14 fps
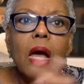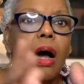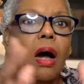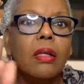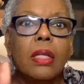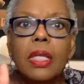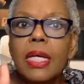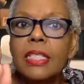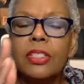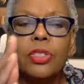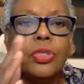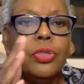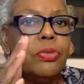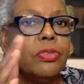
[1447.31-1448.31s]
unless
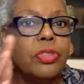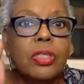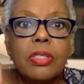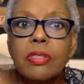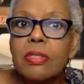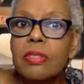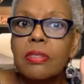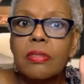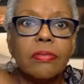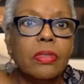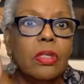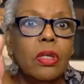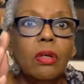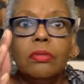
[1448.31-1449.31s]
you just
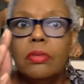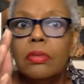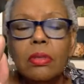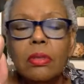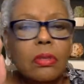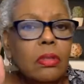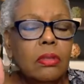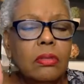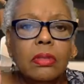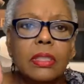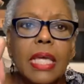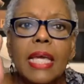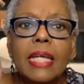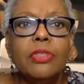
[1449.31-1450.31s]

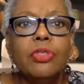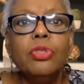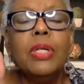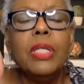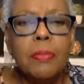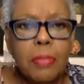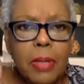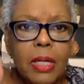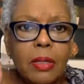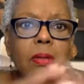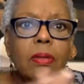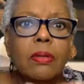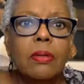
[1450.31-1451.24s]
can't do any better.